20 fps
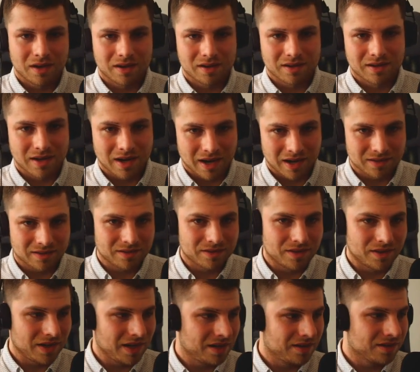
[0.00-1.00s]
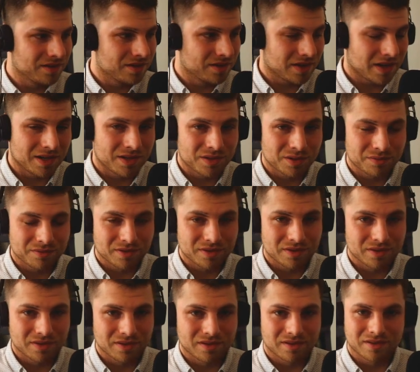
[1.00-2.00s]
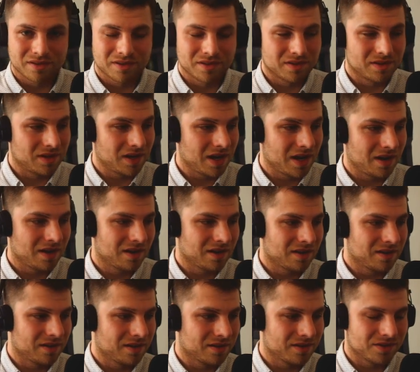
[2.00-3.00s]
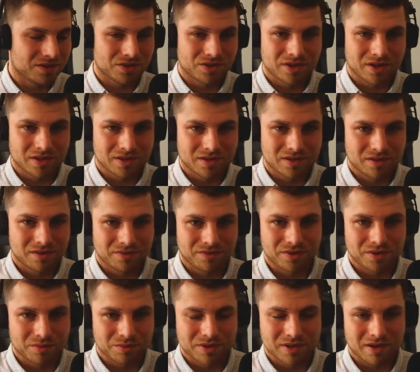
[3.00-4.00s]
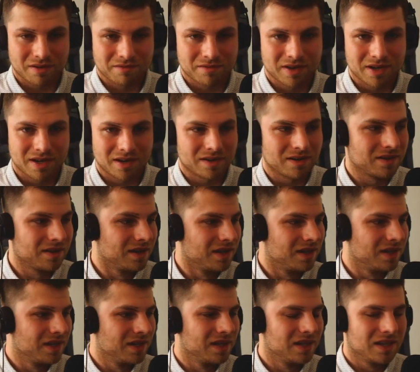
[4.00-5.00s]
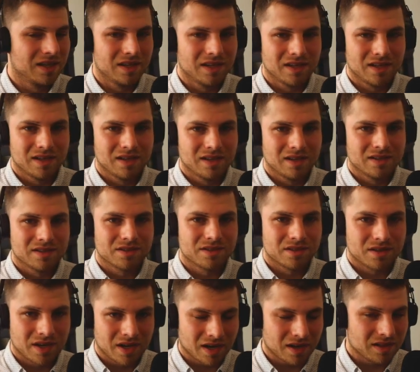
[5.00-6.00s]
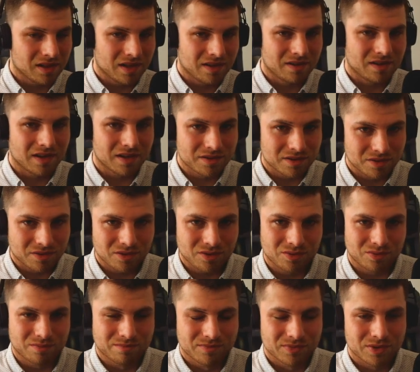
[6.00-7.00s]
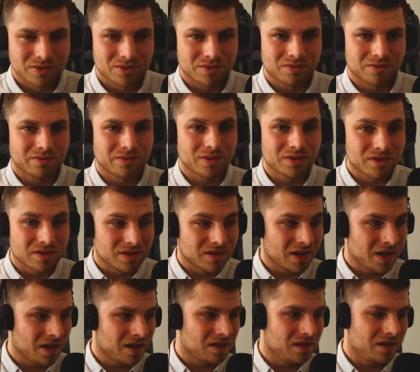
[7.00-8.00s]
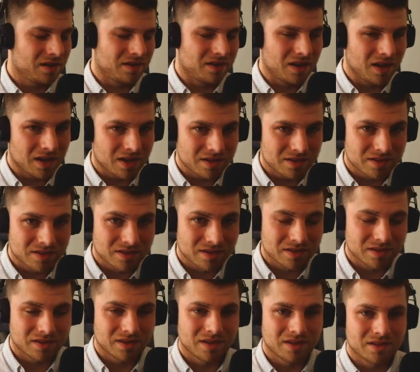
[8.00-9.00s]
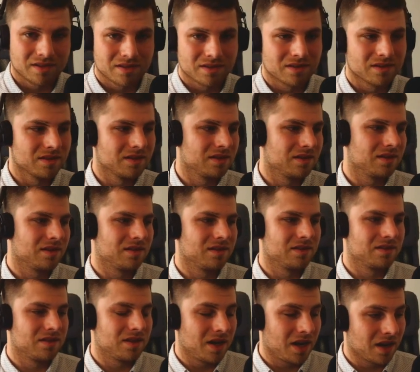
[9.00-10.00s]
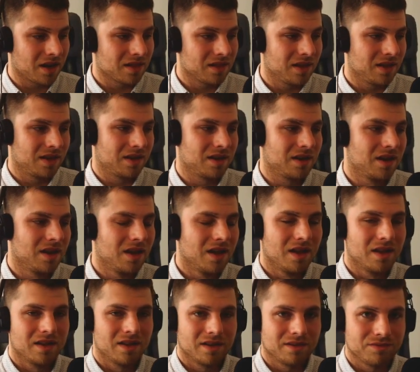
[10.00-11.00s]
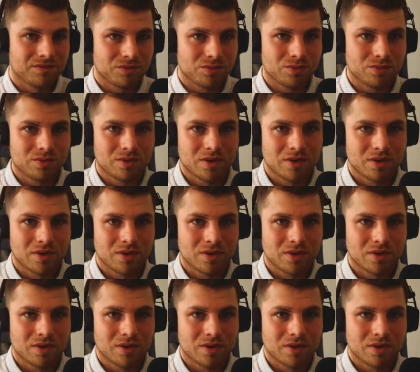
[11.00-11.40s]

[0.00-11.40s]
can't read the size of the string just from somewhere. String length doesn't know. So what string length does is that string length have to